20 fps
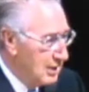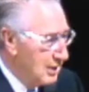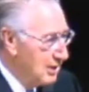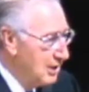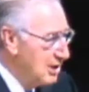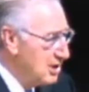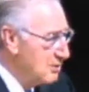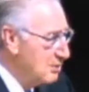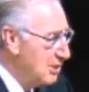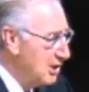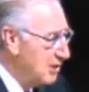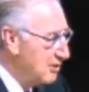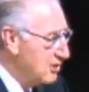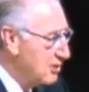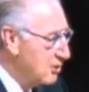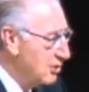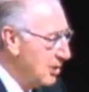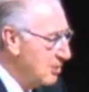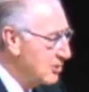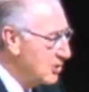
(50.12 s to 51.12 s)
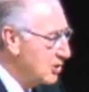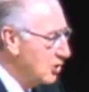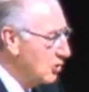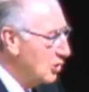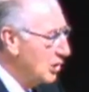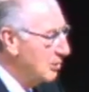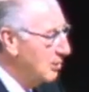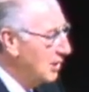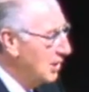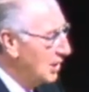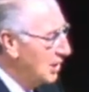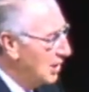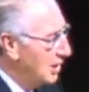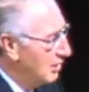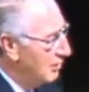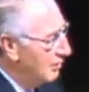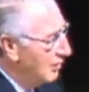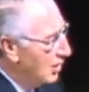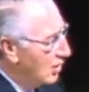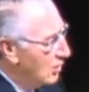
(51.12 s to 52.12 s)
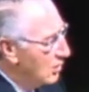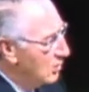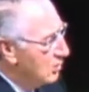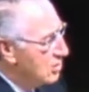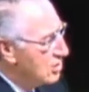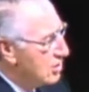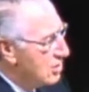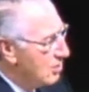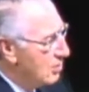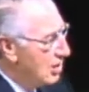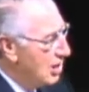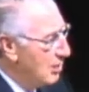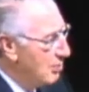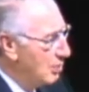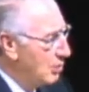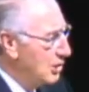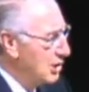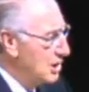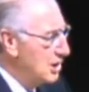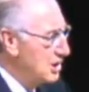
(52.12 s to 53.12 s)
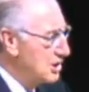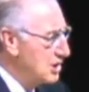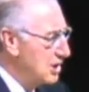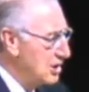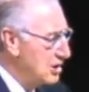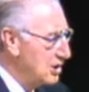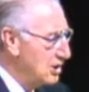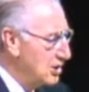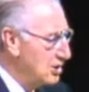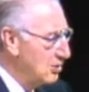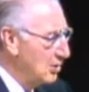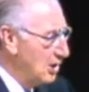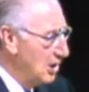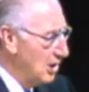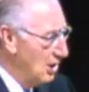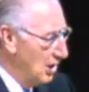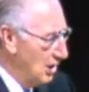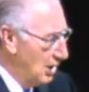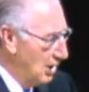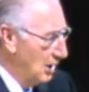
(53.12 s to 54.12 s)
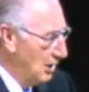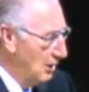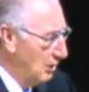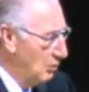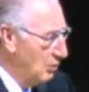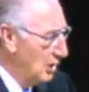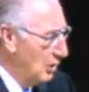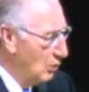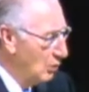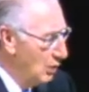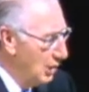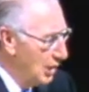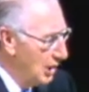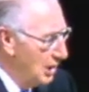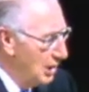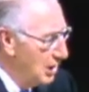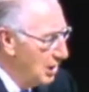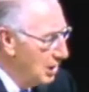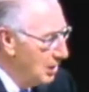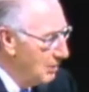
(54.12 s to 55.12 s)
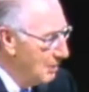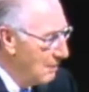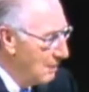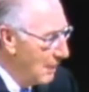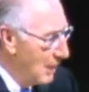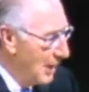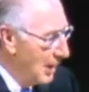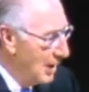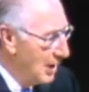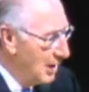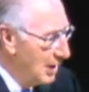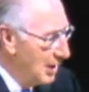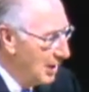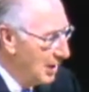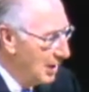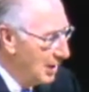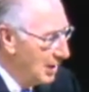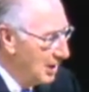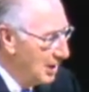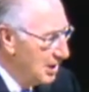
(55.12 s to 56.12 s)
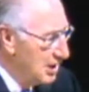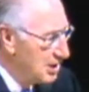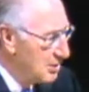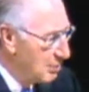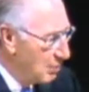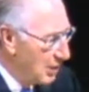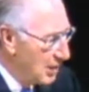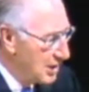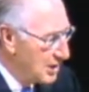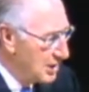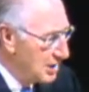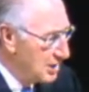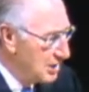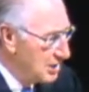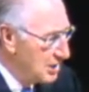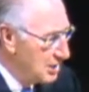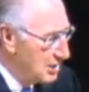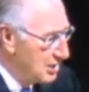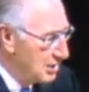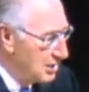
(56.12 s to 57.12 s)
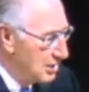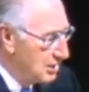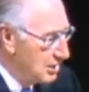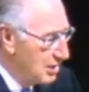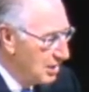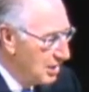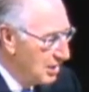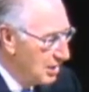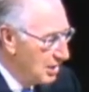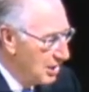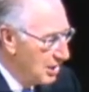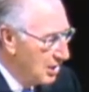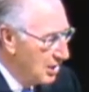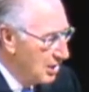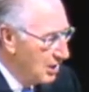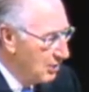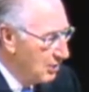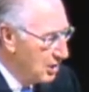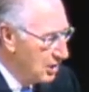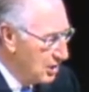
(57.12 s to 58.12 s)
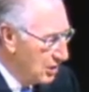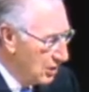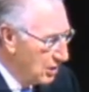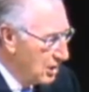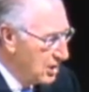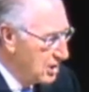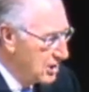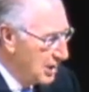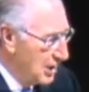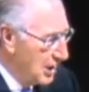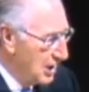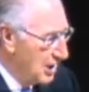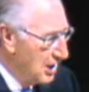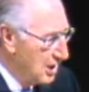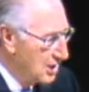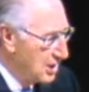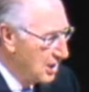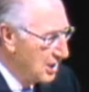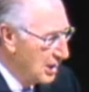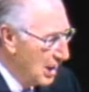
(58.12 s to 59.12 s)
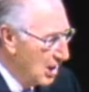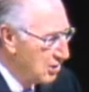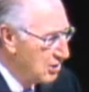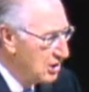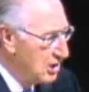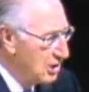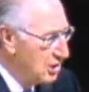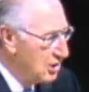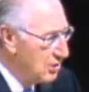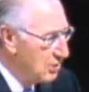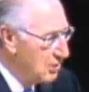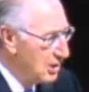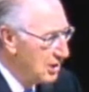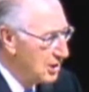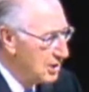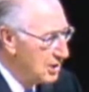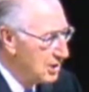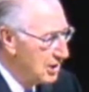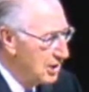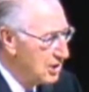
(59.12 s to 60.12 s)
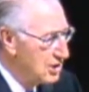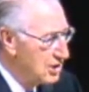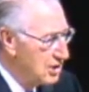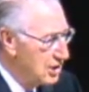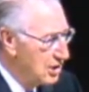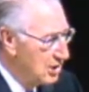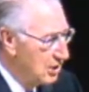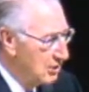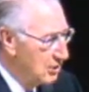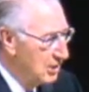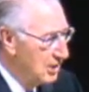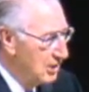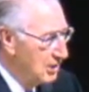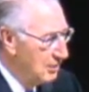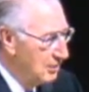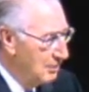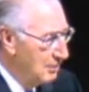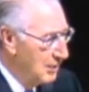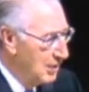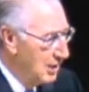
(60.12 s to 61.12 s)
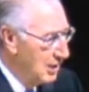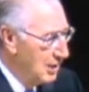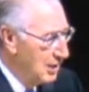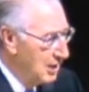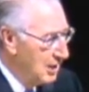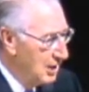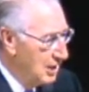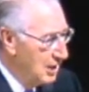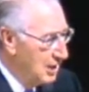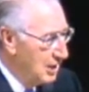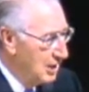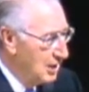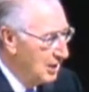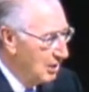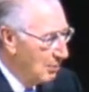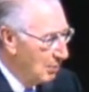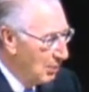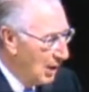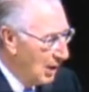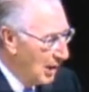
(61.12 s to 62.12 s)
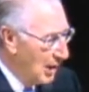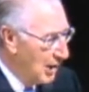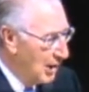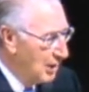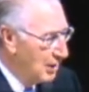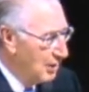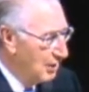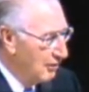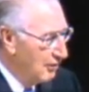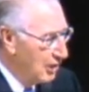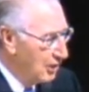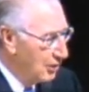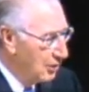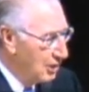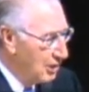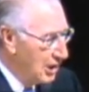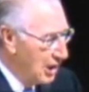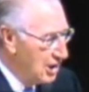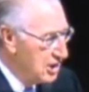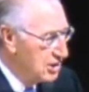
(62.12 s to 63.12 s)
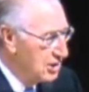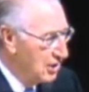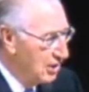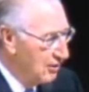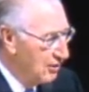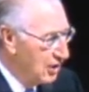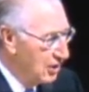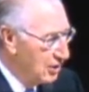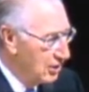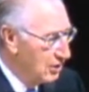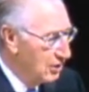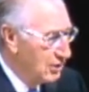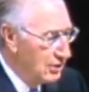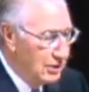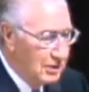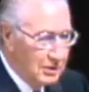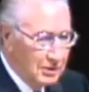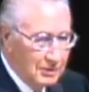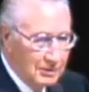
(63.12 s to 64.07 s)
This bit of scripture, we believe, alludes to our pre-existence with God, when we, in his presence, rejoiced at his announcing to us, his children, the plan of the creation of the earth